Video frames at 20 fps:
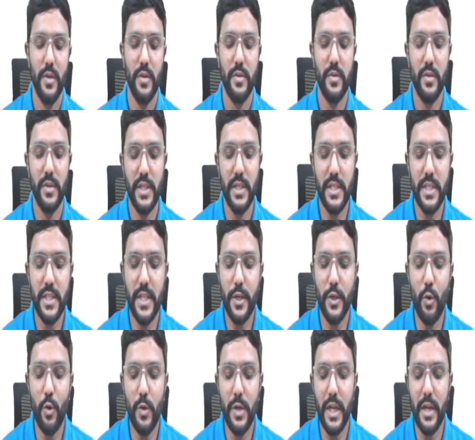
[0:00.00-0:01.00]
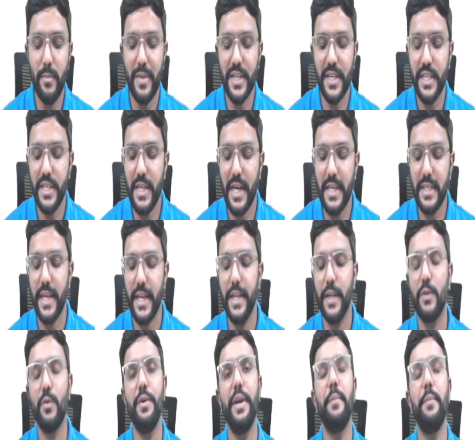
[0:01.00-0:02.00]
So this is the total machine hours
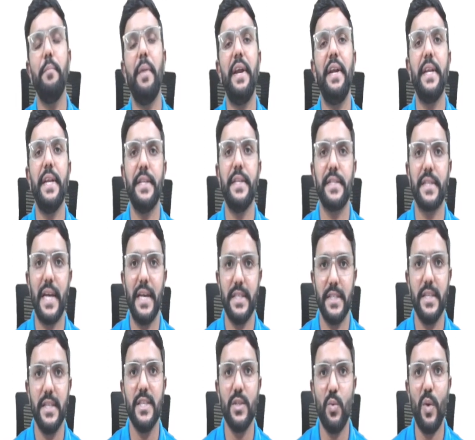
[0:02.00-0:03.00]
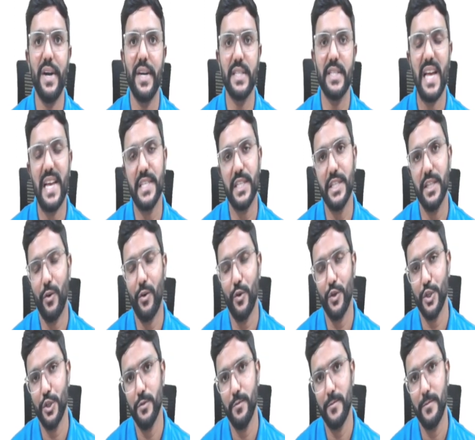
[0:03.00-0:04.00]
including maintenance, guys. This is what is asked in the
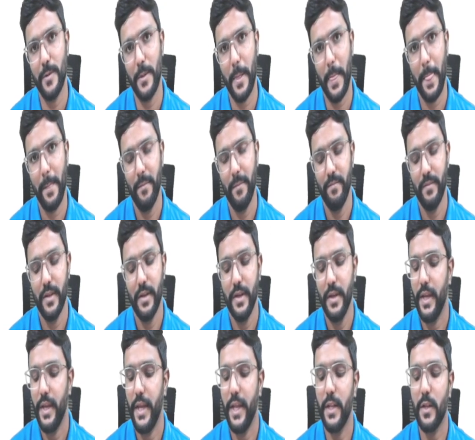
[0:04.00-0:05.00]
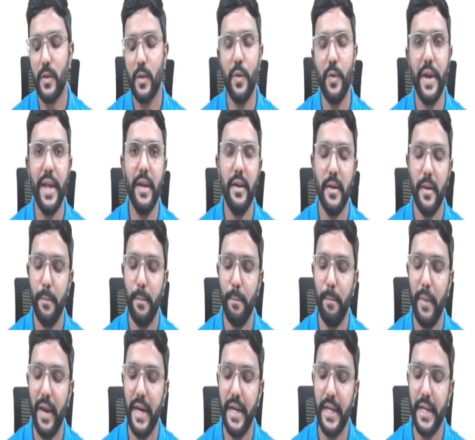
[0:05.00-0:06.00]
question, including
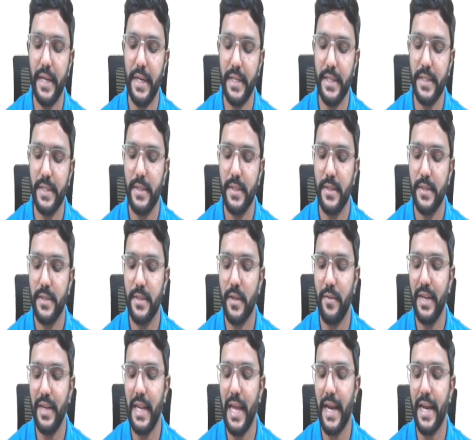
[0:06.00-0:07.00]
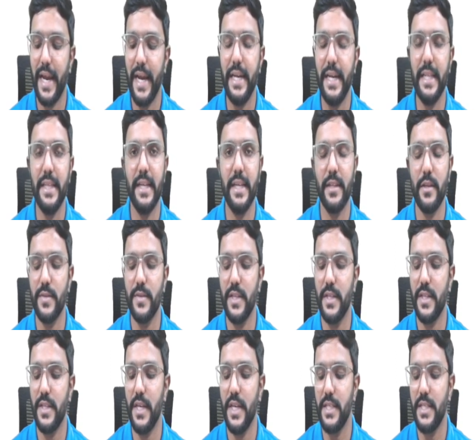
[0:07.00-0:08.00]
maintenance.
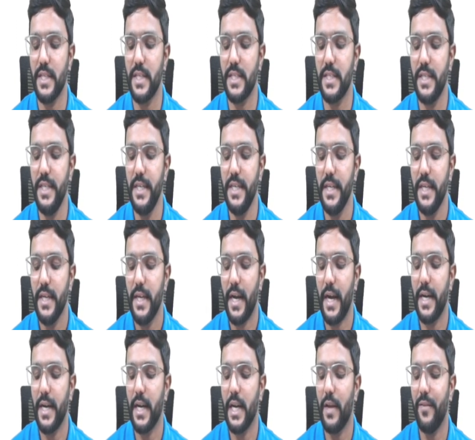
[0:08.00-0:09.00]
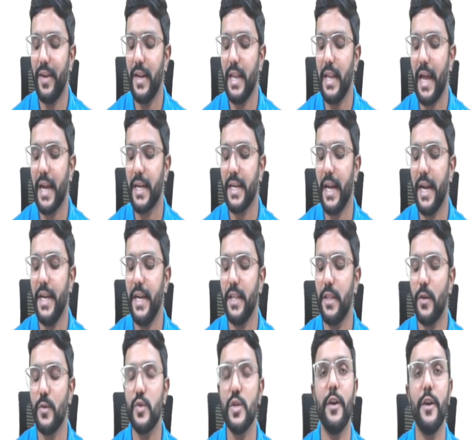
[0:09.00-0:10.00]
7,83,360 and
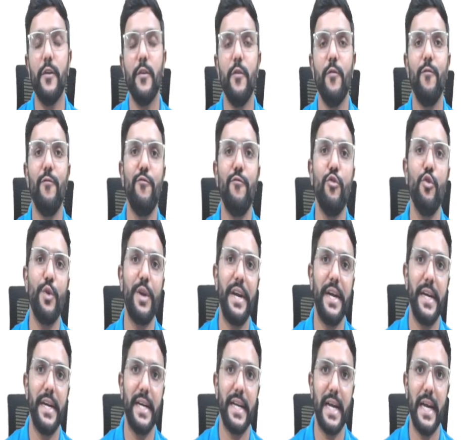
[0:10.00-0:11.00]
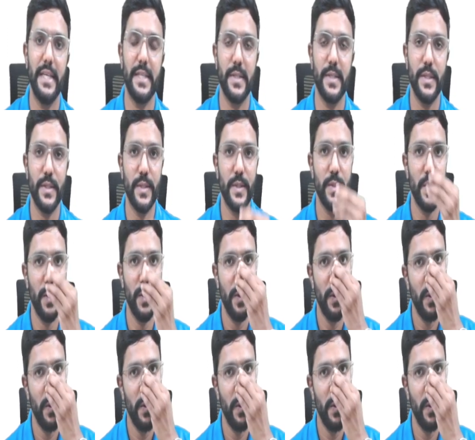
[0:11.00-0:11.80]
11,90,400, guys.